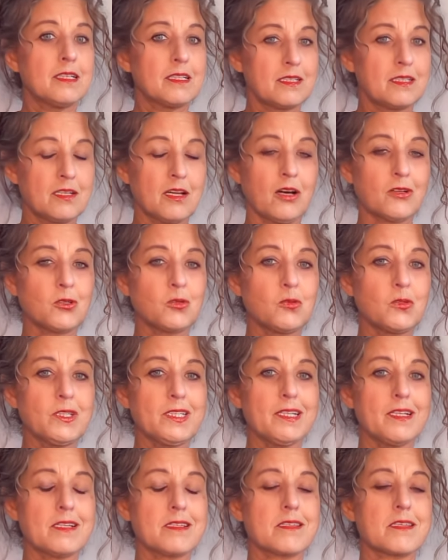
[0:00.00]
not only
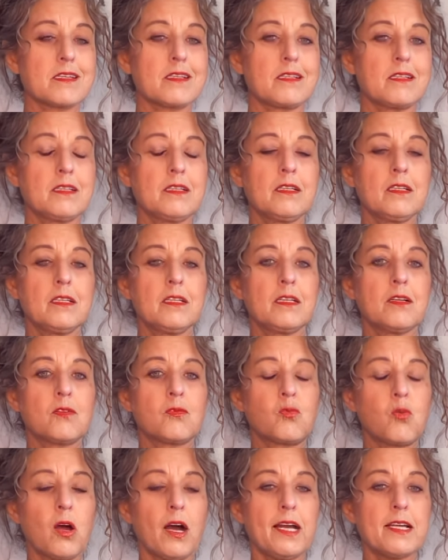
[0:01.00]
is it
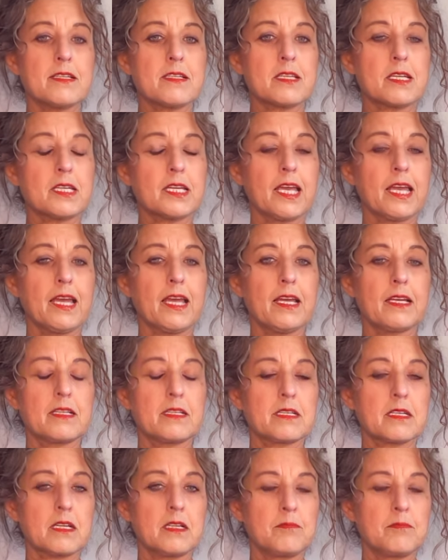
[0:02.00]
rising and